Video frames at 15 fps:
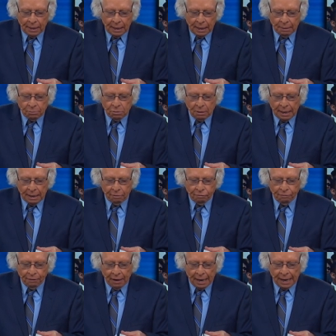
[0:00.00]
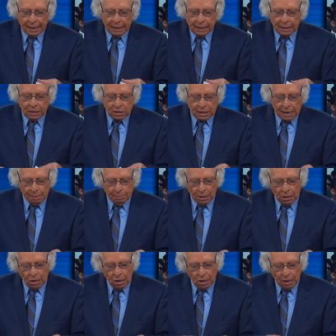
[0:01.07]
I'm trying to find it. It's coming
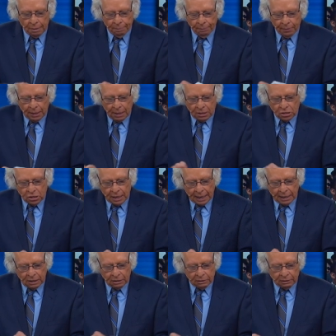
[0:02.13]
on. Second